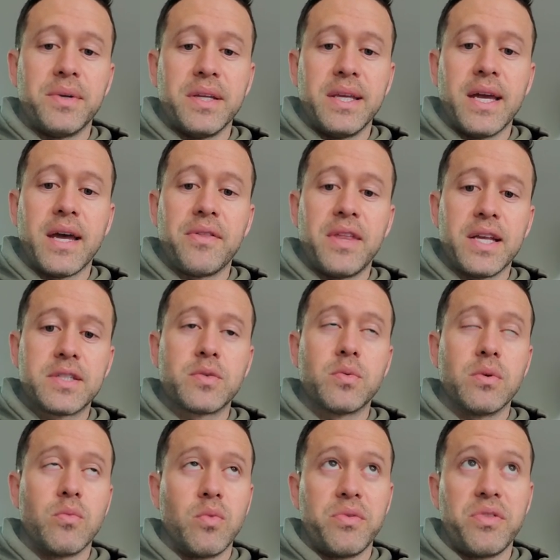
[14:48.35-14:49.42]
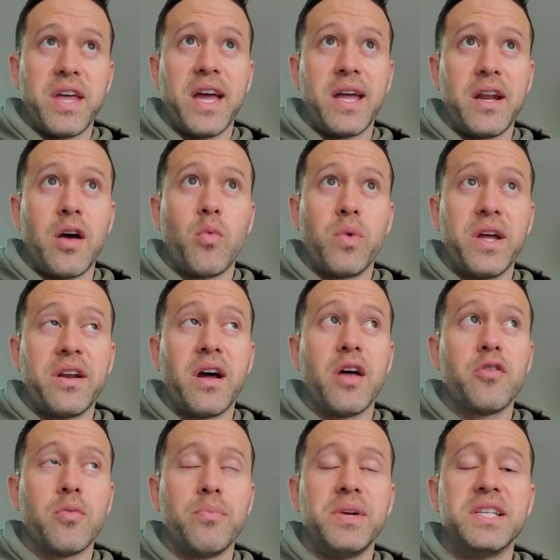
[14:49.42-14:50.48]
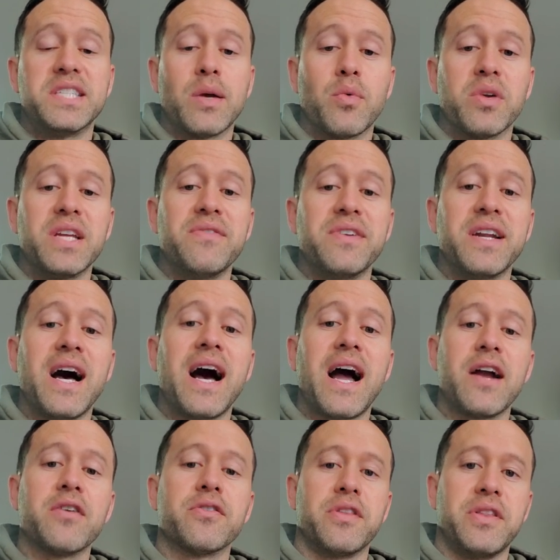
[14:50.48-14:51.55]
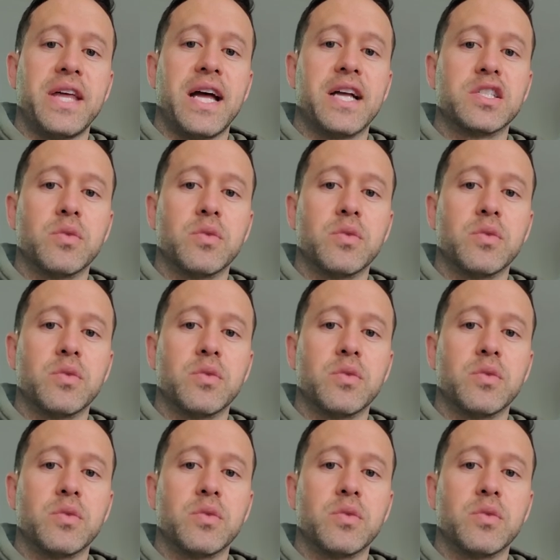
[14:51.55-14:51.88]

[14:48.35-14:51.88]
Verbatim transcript: But yeah, that's what they had. We had other bids that were even higher than that.